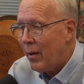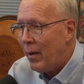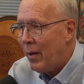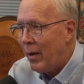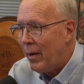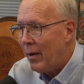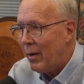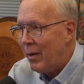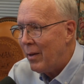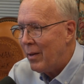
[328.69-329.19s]

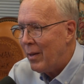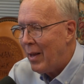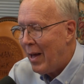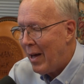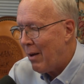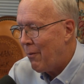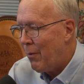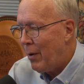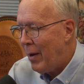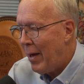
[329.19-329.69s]
And a
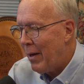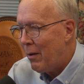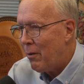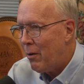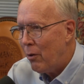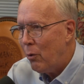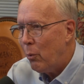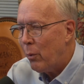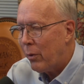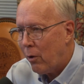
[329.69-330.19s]
lot of it had to
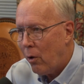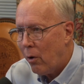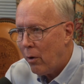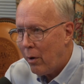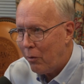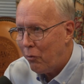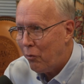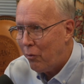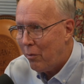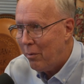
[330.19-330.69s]
do with
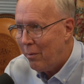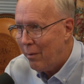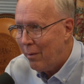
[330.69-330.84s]
cost.